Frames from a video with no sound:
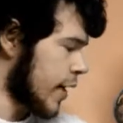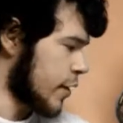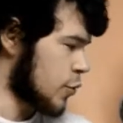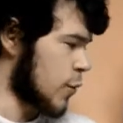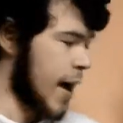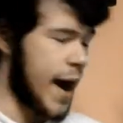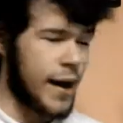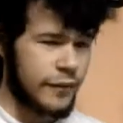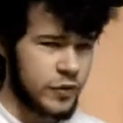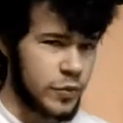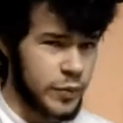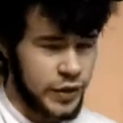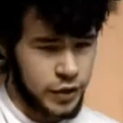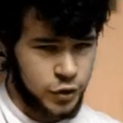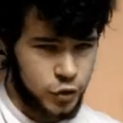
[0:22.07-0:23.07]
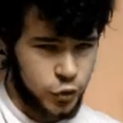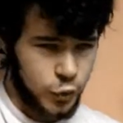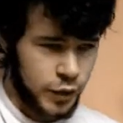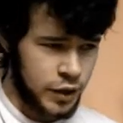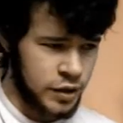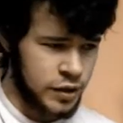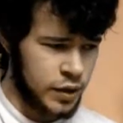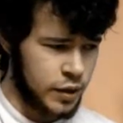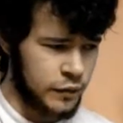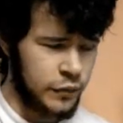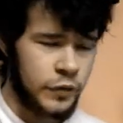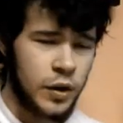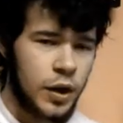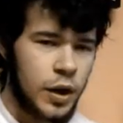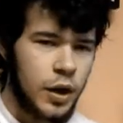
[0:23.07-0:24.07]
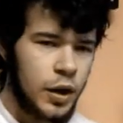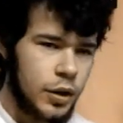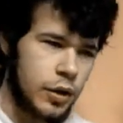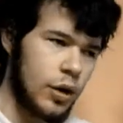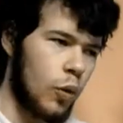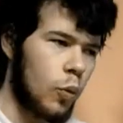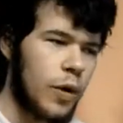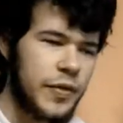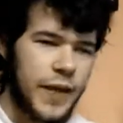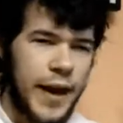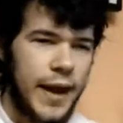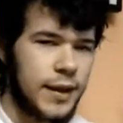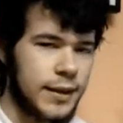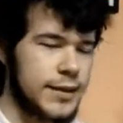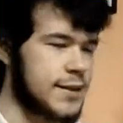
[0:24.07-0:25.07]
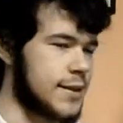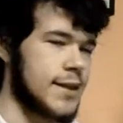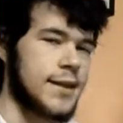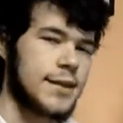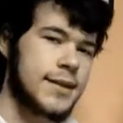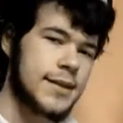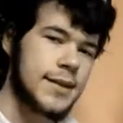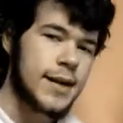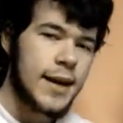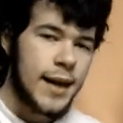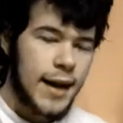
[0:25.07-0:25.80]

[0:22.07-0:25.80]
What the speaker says: that you have to be intrigued of, you know, what the hell is this?